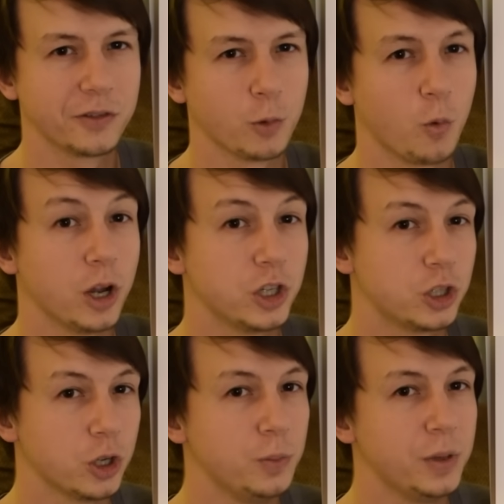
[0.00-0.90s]
for what
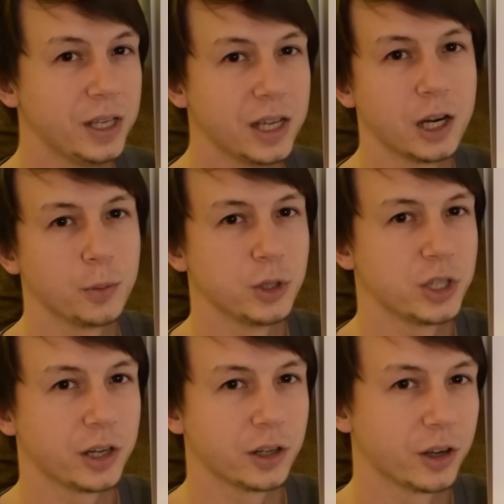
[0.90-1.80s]
should be in a
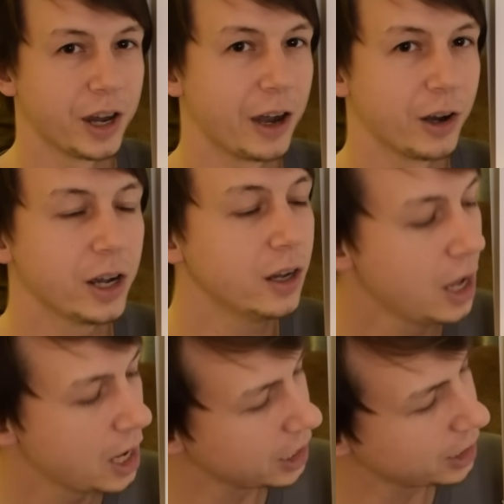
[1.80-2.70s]
particular area
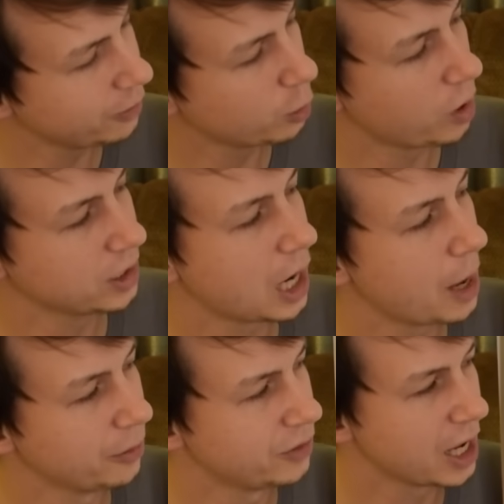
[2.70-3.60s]
and even what
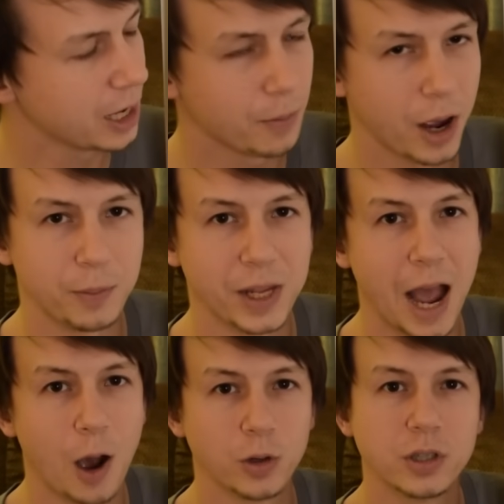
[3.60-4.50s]
time of day it might be
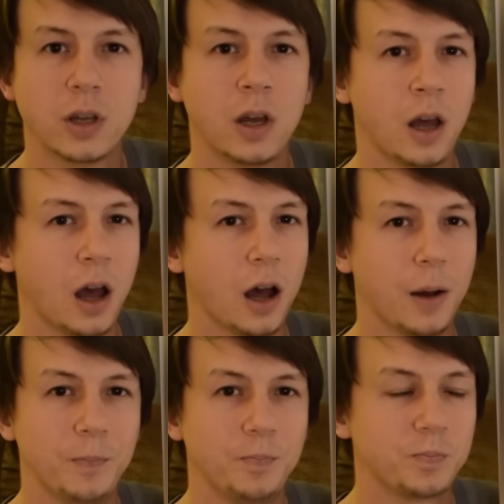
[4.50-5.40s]
out.
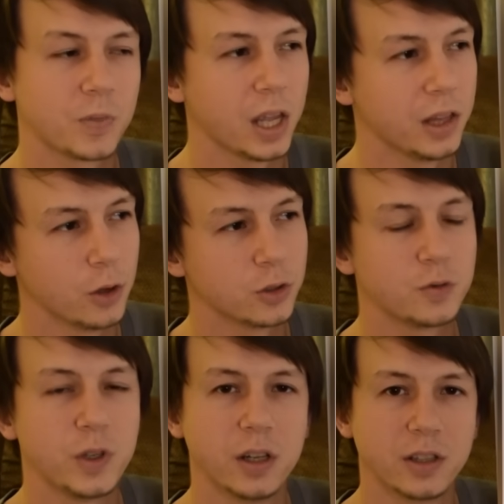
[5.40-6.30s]
In
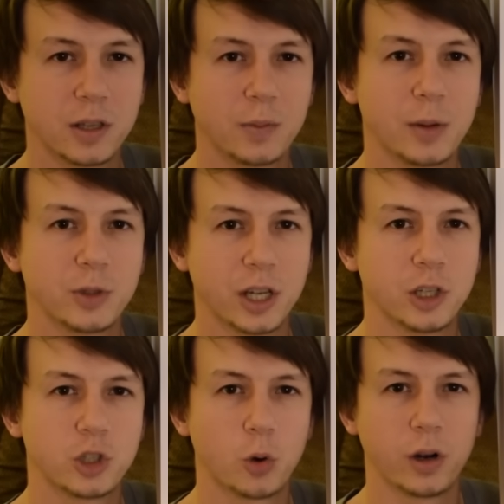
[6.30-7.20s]
those fields, sometimes you
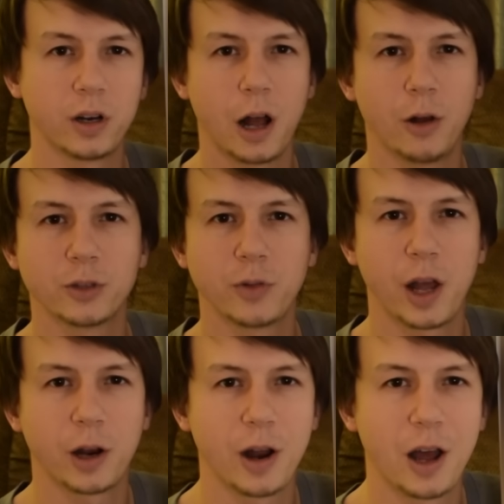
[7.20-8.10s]
get short-eared owls
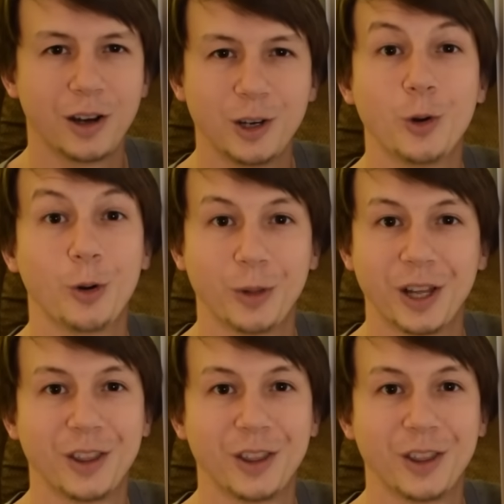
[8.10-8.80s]
flying around. Normally